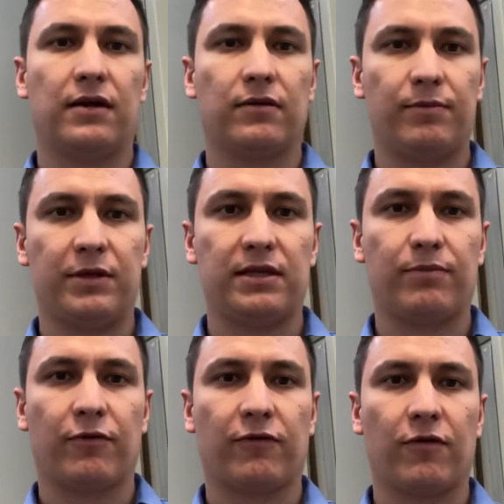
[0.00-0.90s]
repite
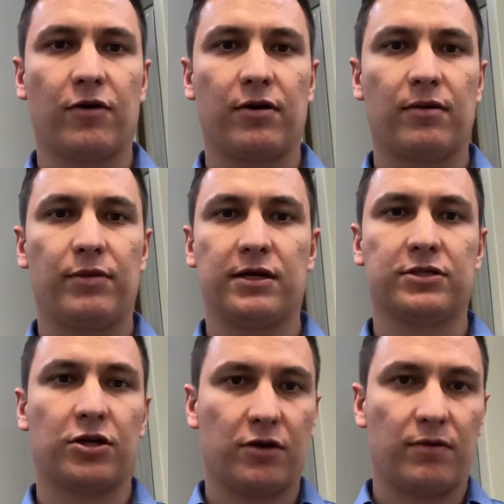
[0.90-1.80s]
por favor, because
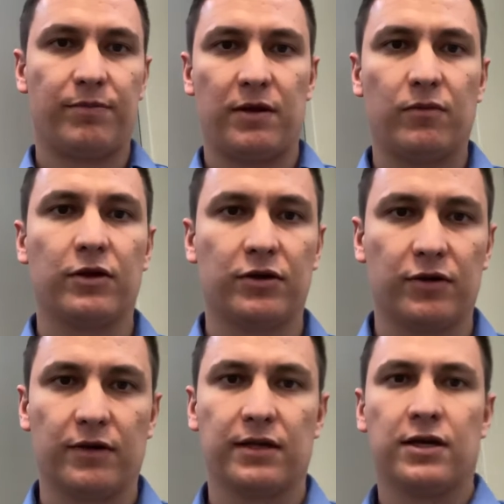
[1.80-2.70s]
they're going to repeat what you're
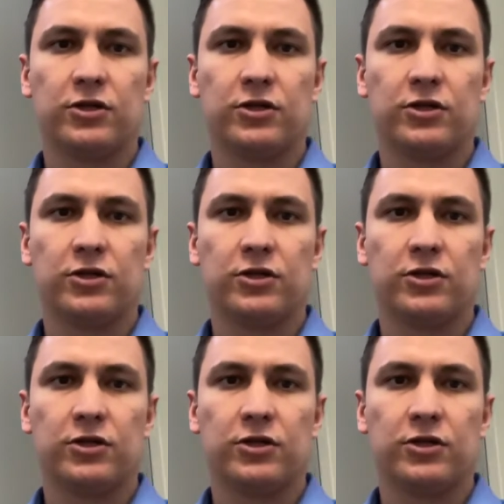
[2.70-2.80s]
doing.